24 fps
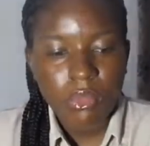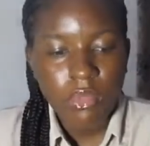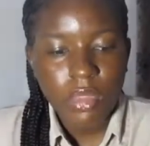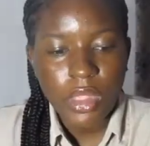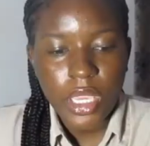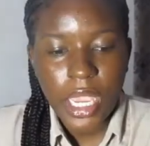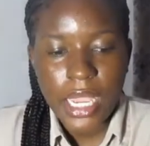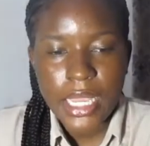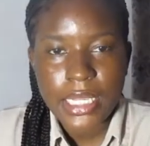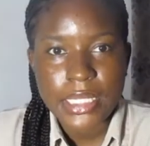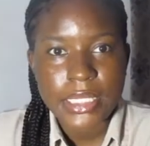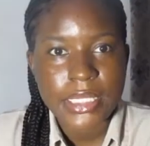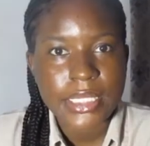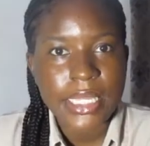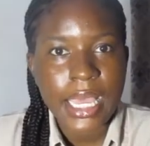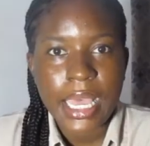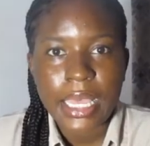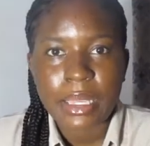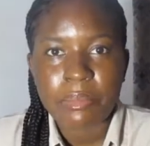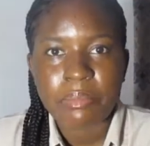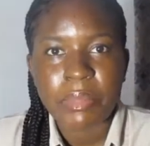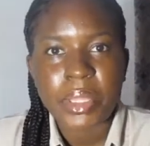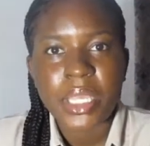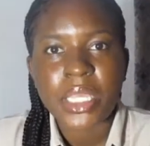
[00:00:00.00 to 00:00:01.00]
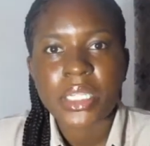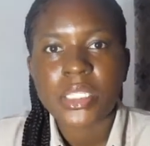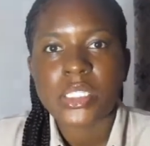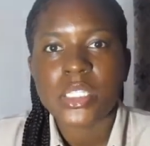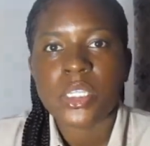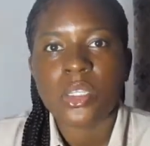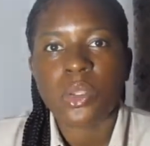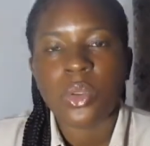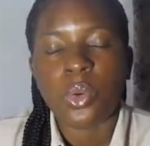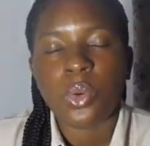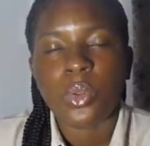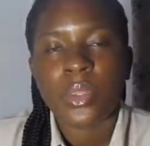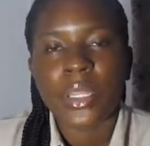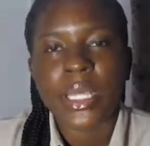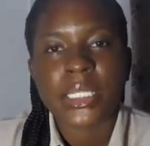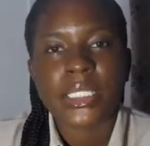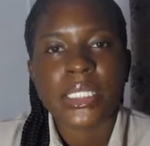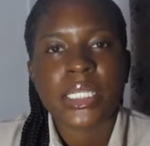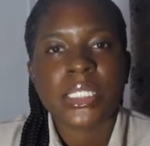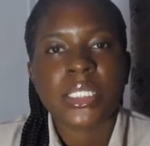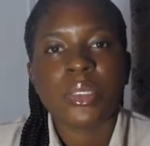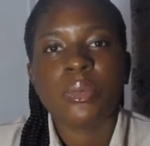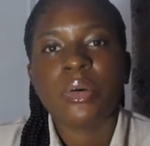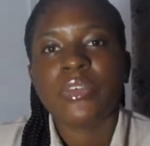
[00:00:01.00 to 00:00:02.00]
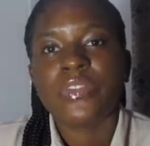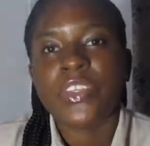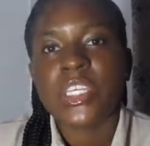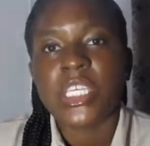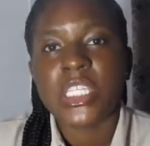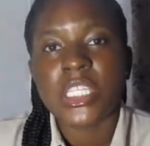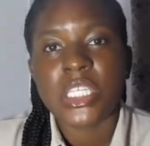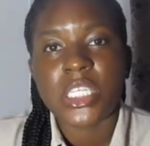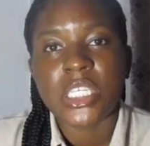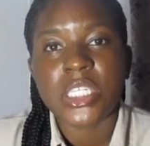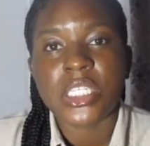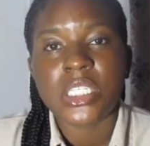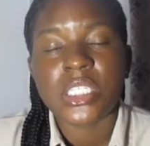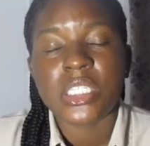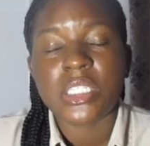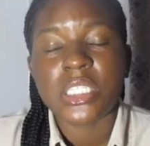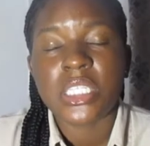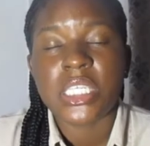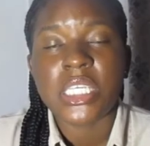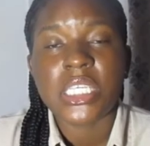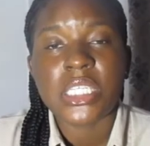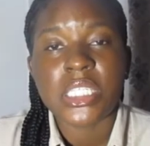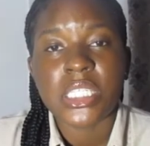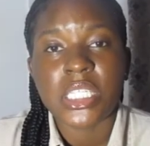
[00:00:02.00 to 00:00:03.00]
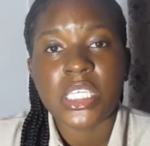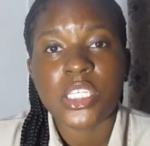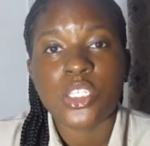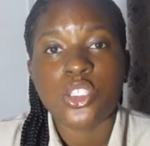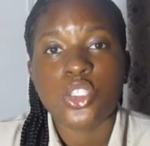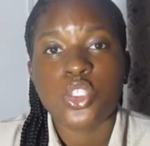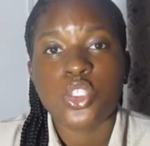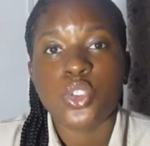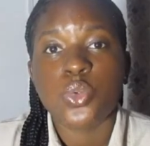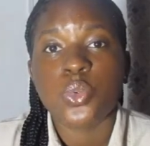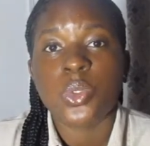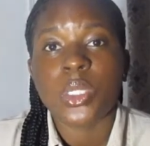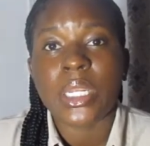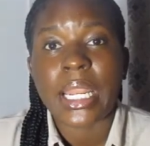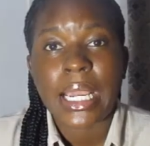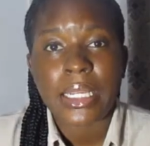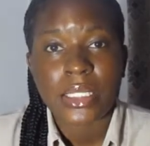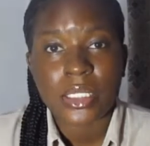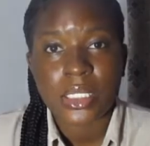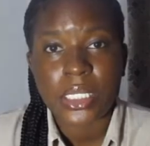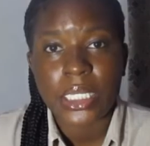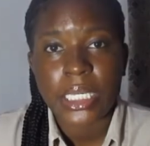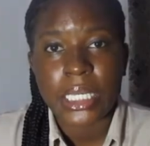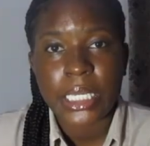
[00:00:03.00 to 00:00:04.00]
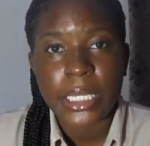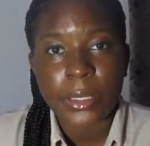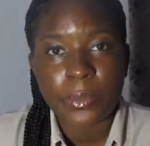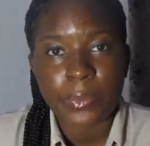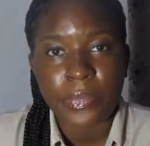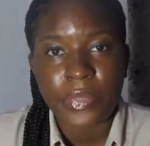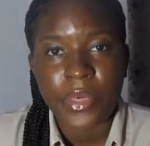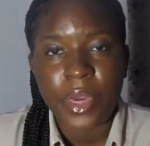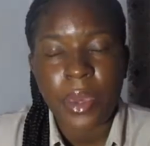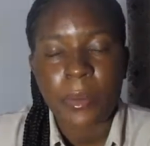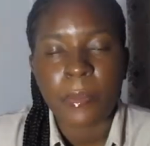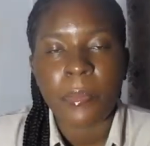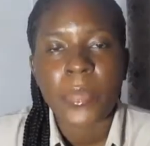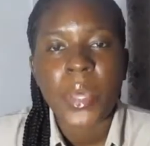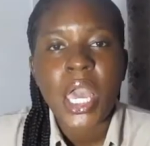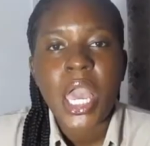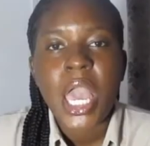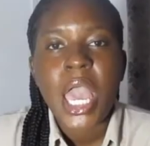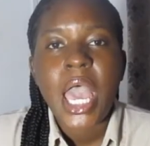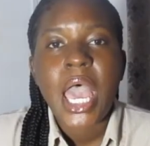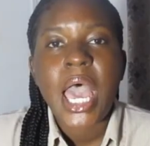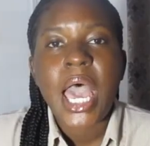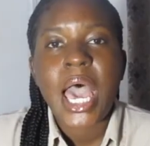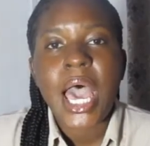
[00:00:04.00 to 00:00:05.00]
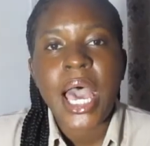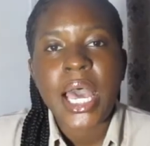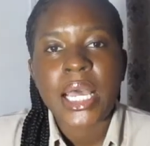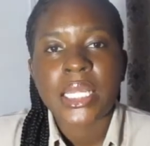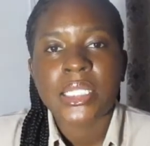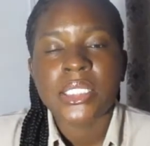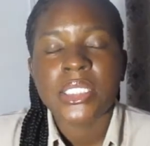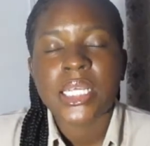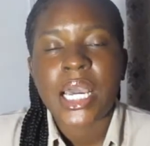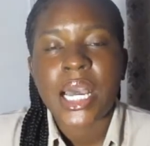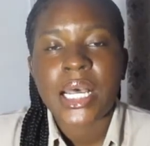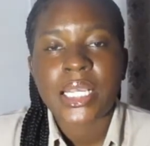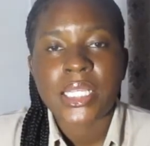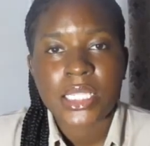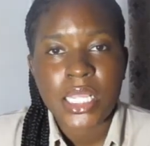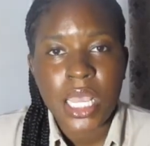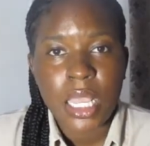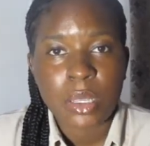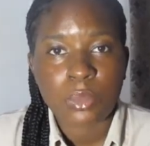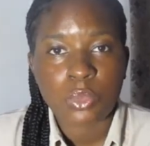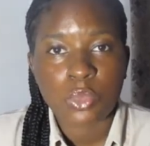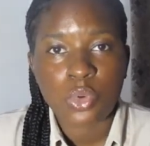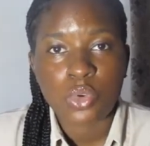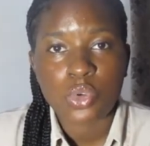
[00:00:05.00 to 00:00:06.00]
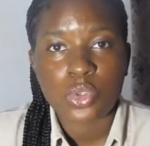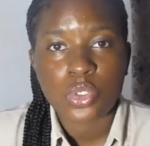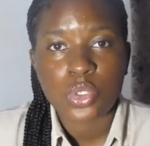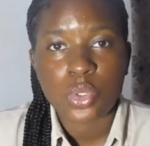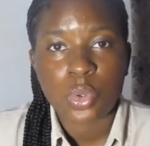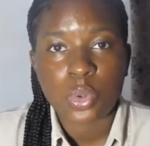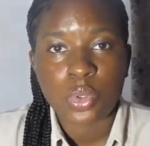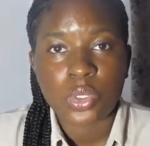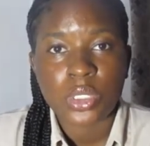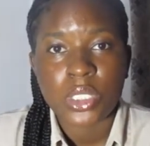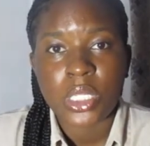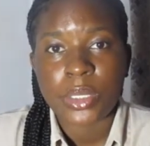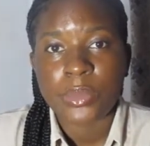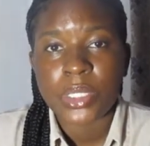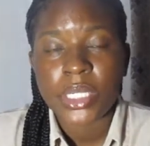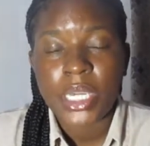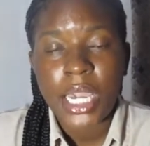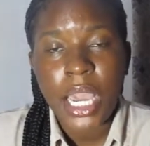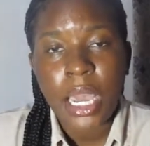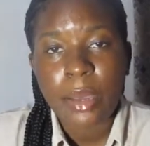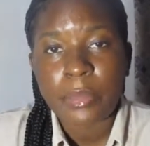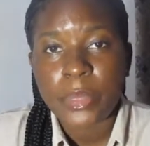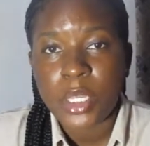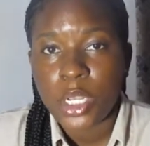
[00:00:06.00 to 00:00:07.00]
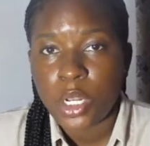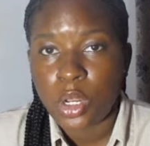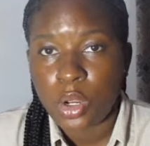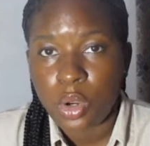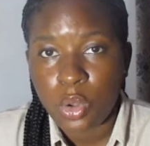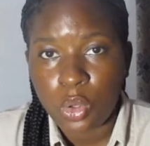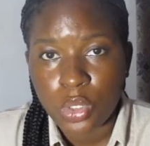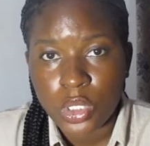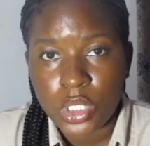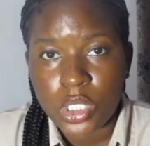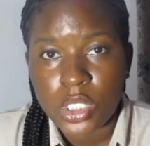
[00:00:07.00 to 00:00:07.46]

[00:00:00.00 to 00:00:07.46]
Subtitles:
assignments, and all that. And some of these things you would like to keep them, and as time goes on they become a lot.